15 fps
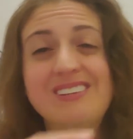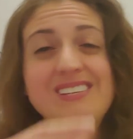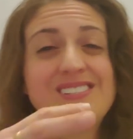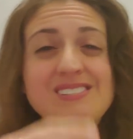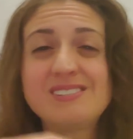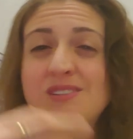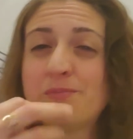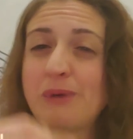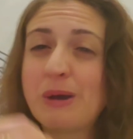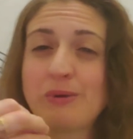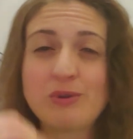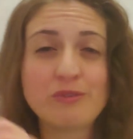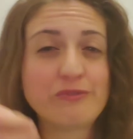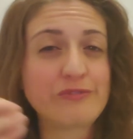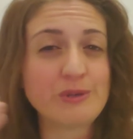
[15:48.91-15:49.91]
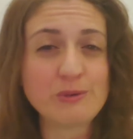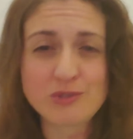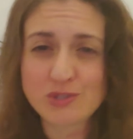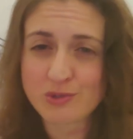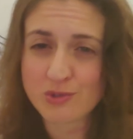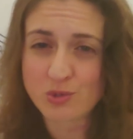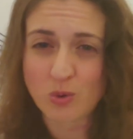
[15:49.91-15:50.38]
This is about your
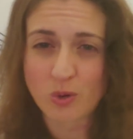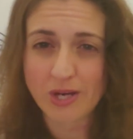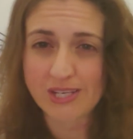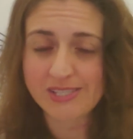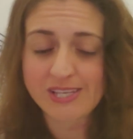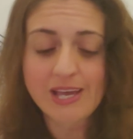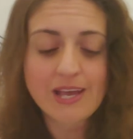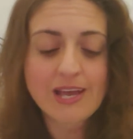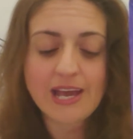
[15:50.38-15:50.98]
future, Taurus.